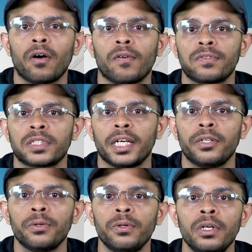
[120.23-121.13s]
of
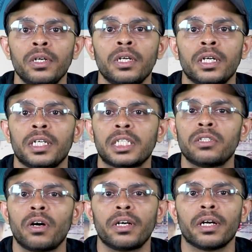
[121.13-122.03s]
schedule does
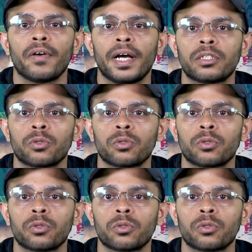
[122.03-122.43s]
not require